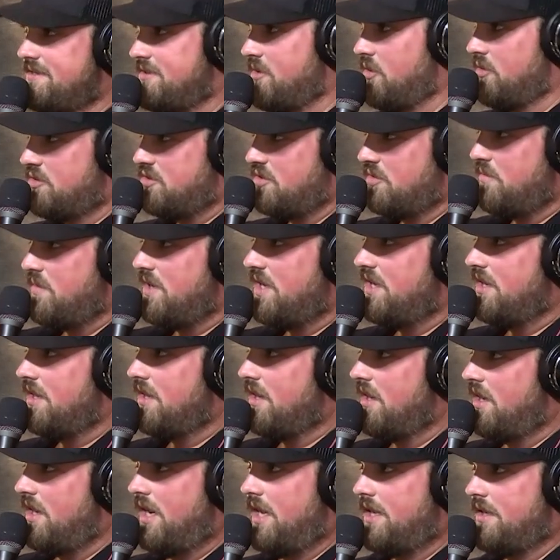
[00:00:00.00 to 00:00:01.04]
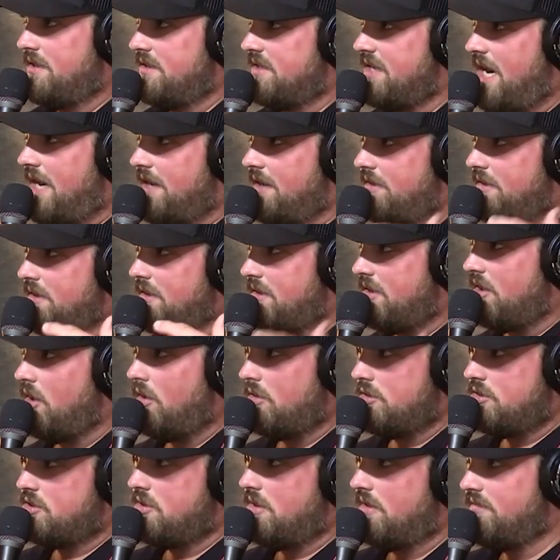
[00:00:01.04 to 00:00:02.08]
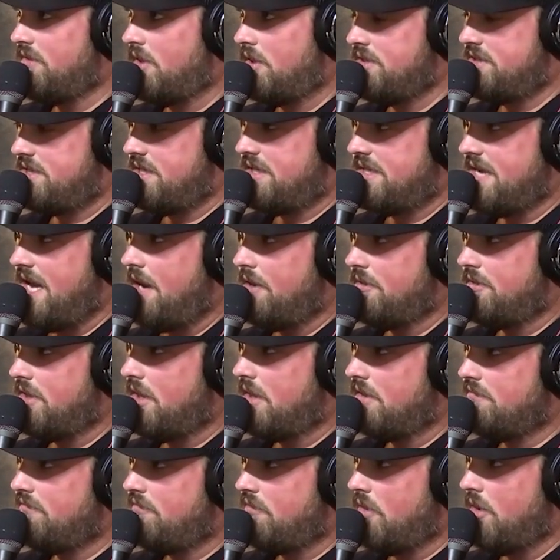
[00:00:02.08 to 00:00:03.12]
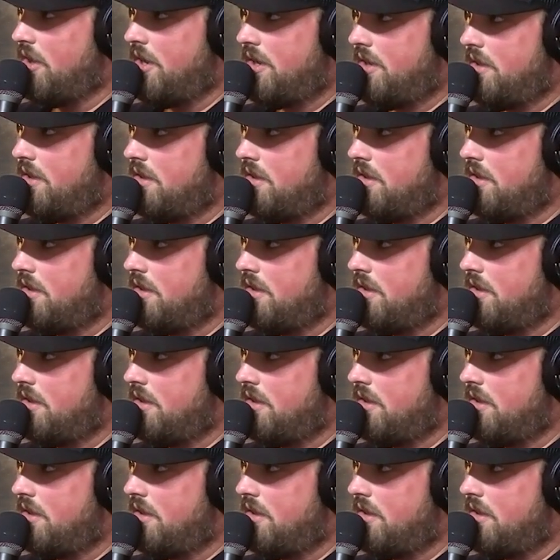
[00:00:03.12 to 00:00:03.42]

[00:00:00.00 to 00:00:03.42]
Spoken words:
social media and kind of the culture of hunting now done for it?